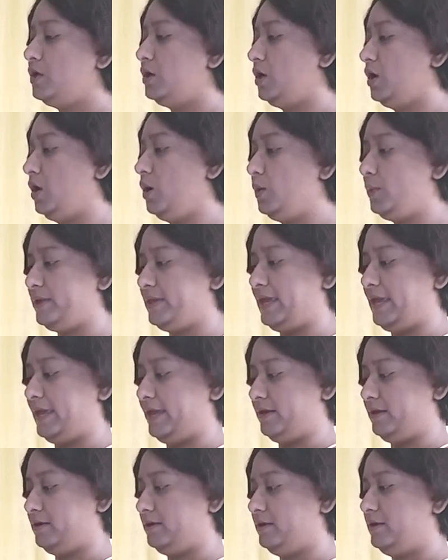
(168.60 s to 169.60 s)

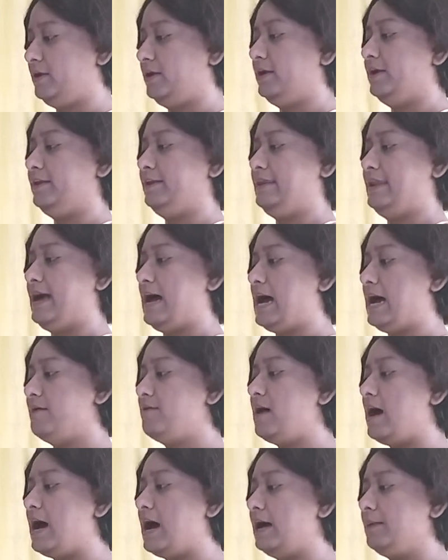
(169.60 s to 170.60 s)
Okay,
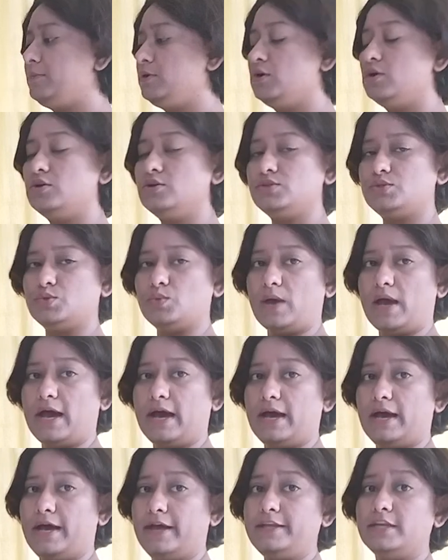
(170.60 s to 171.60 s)
now I'm going to
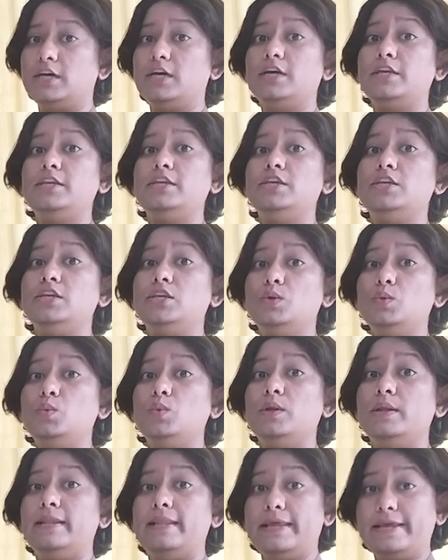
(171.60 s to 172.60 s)
add a new
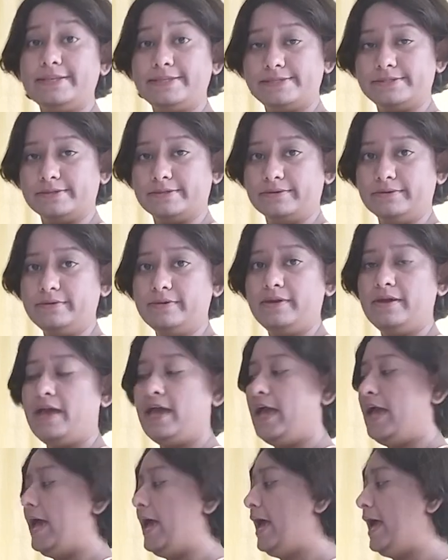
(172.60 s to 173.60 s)
letter
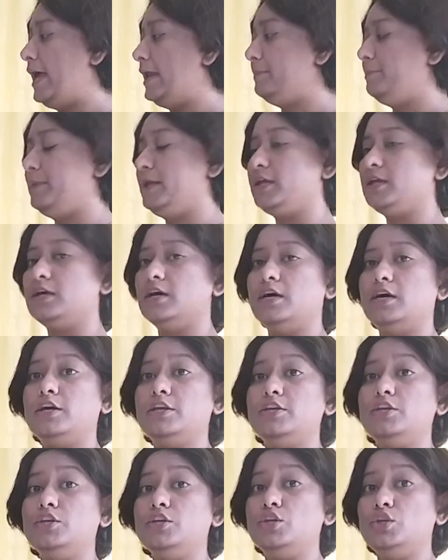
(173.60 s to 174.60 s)
and make a
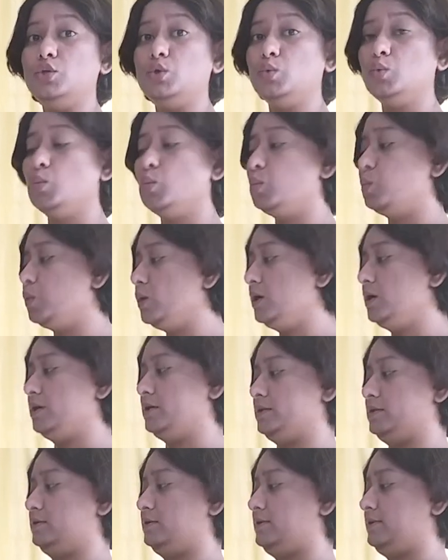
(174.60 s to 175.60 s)
new
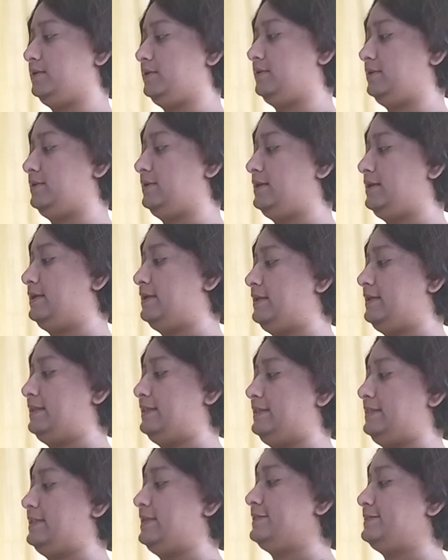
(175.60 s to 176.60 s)
word.
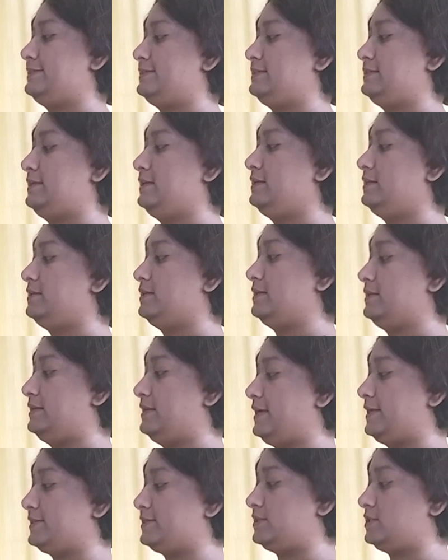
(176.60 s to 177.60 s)
Let's see the
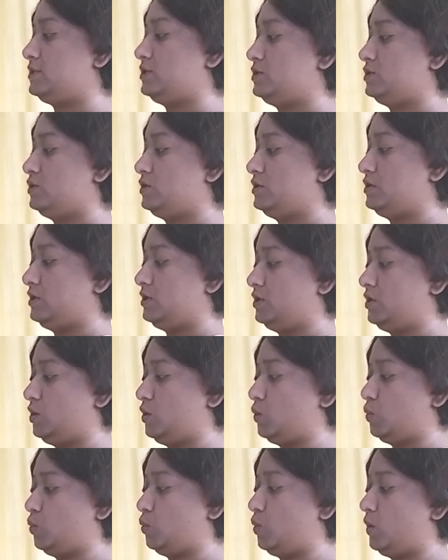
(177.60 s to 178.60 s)
next
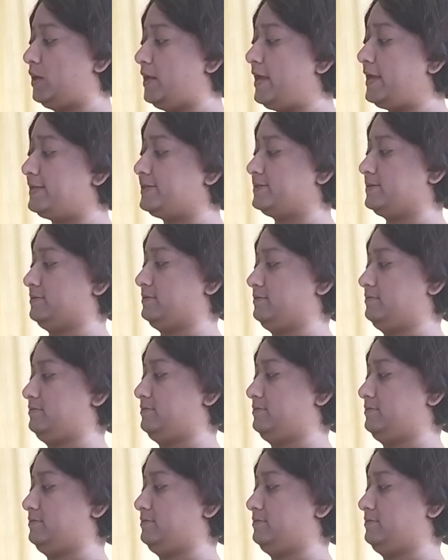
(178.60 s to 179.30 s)
new letter.